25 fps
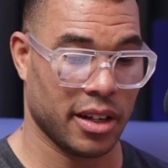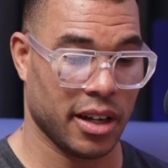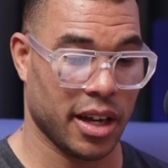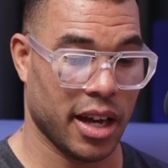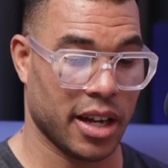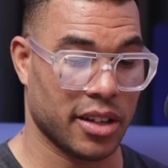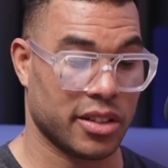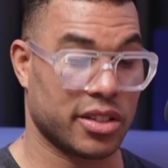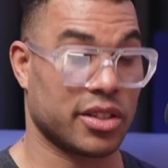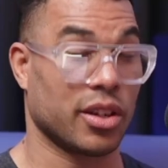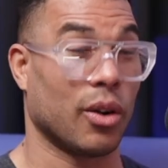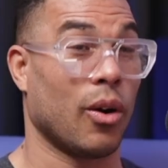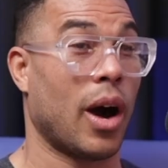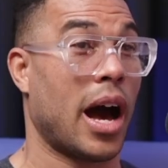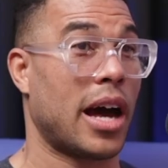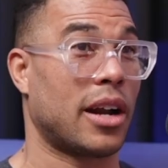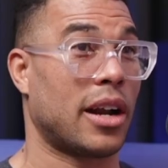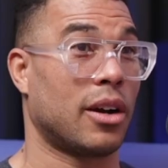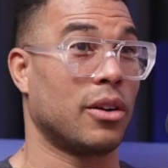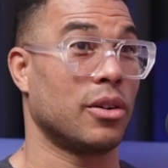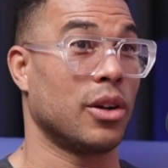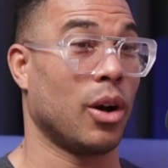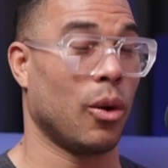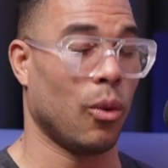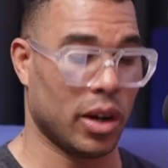So I
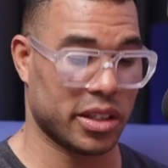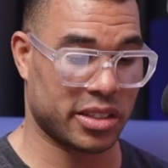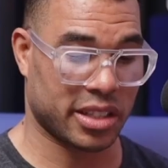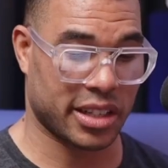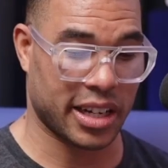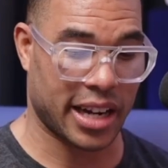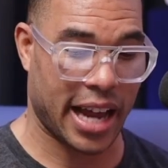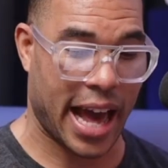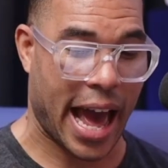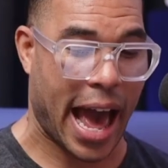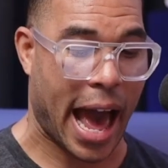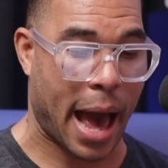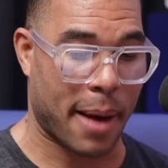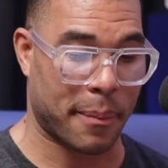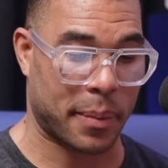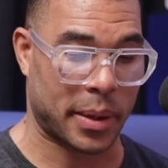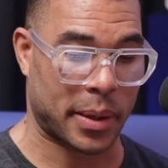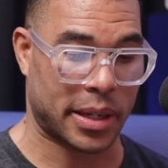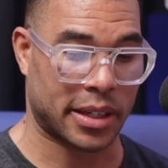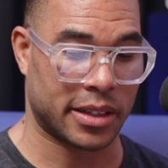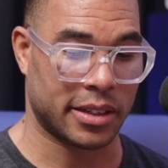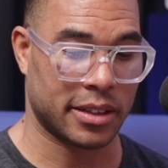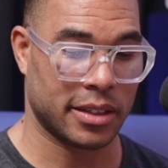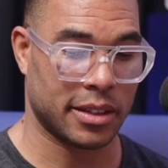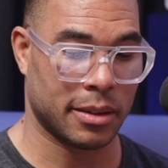don't know what's going to
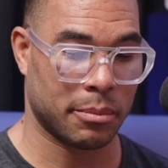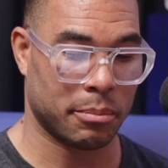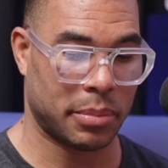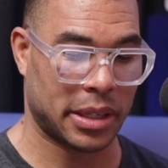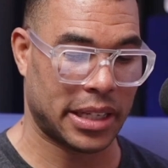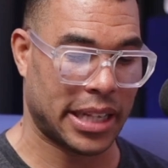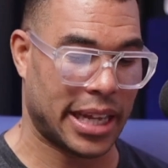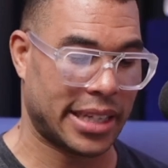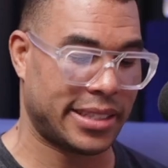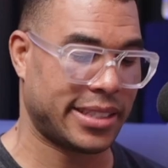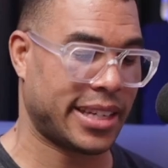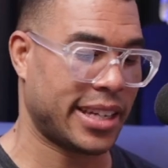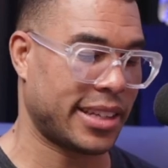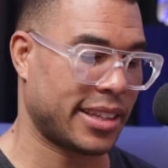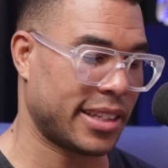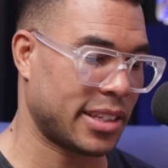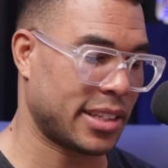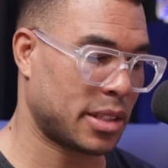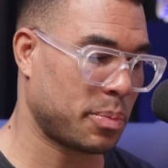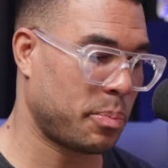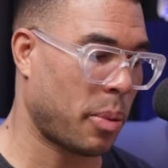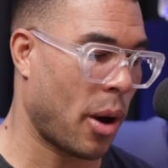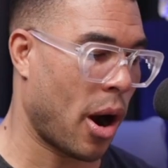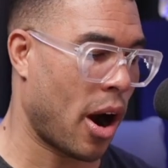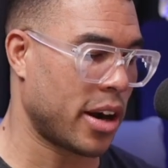happen, but let's get this
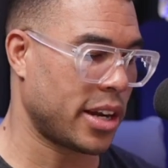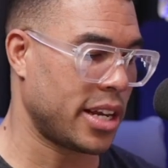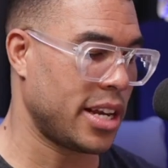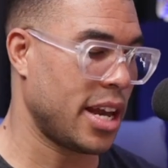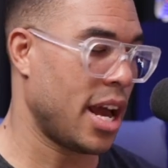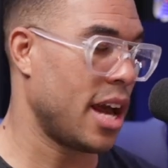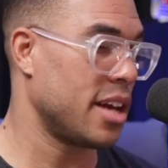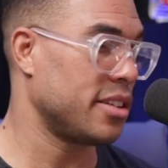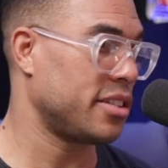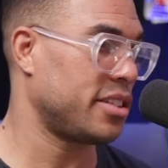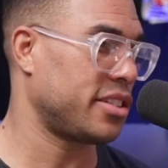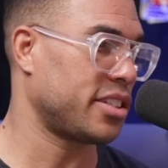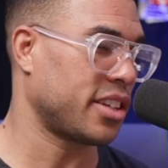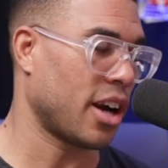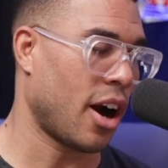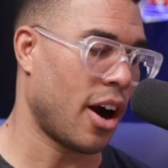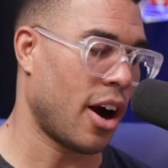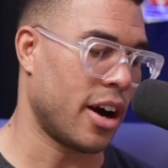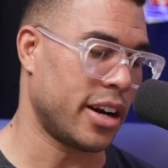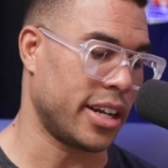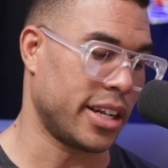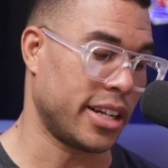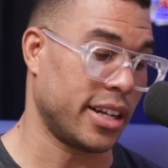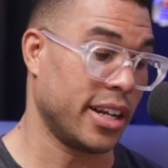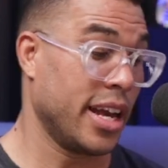party
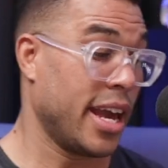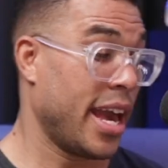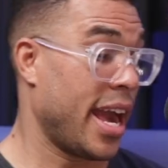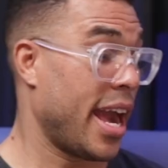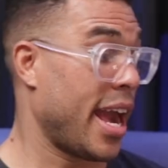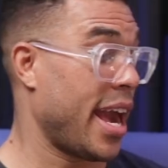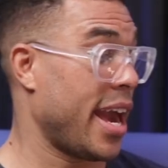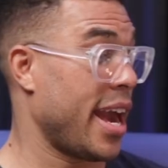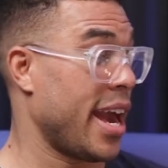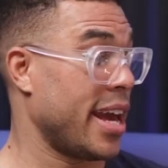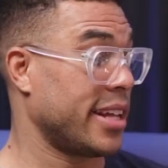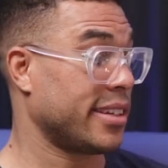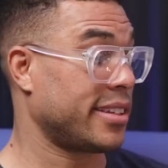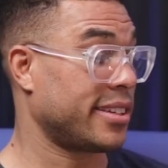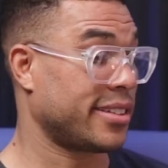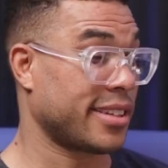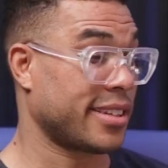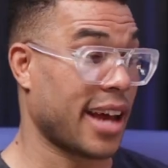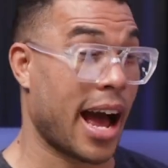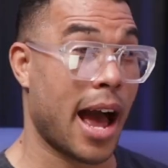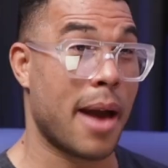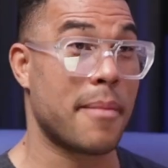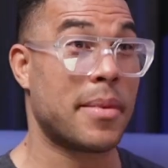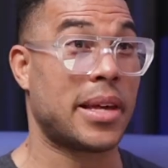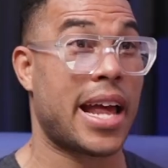started. And
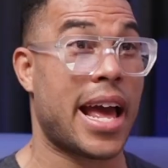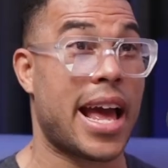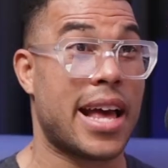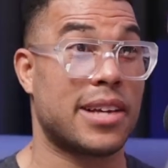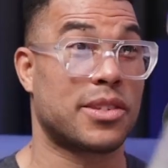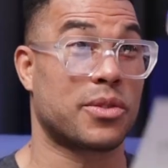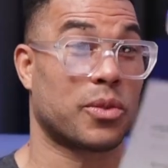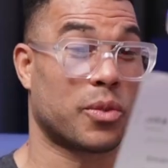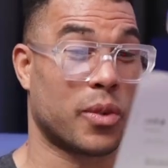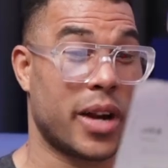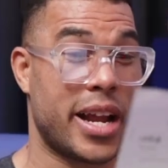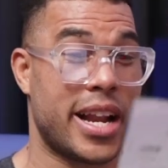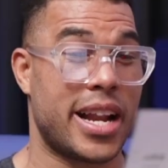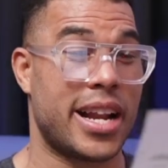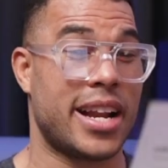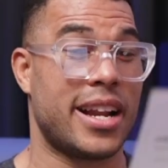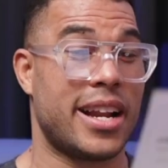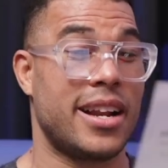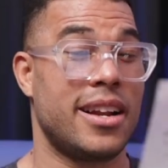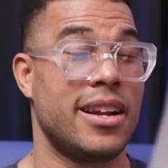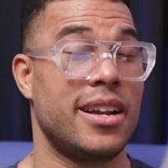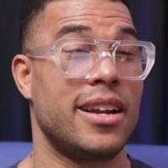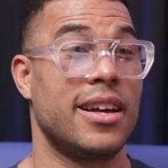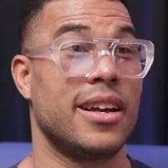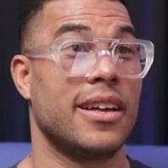Simon has
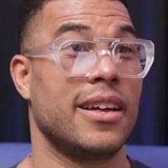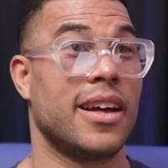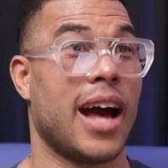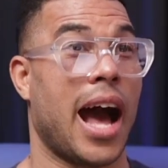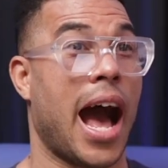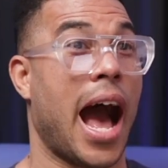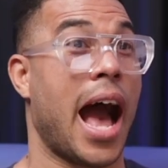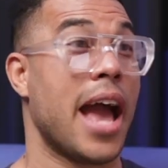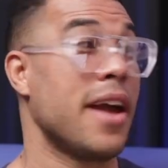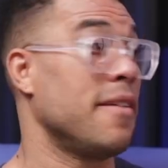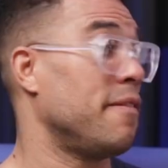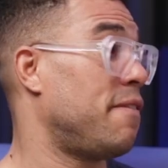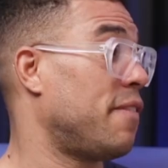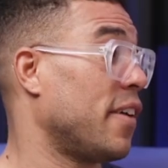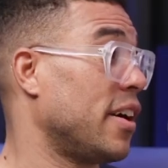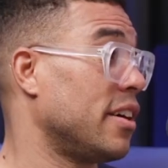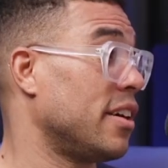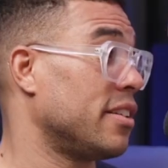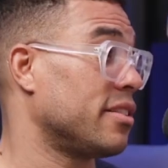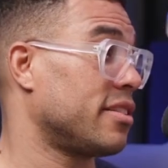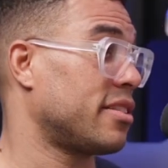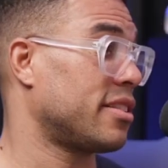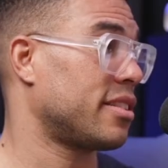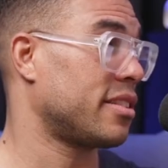written, I am first.